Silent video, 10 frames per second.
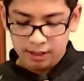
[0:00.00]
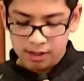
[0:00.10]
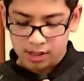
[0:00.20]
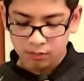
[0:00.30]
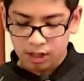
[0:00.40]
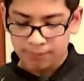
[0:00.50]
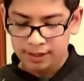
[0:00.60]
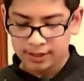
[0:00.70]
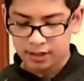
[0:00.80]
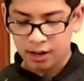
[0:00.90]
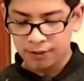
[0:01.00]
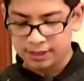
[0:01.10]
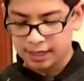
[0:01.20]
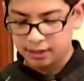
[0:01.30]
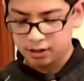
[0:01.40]
The Tawabin did not
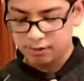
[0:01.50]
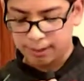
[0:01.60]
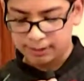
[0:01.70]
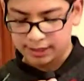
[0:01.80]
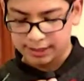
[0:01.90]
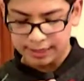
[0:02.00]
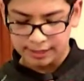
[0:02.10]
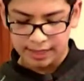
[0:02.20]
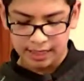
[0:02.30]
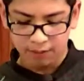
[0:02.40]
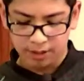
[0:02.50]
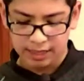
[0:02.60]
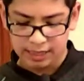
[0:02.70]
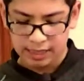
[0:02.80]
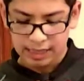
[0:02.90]
reach out to Imam Sajjad in any
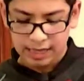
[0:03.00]
way,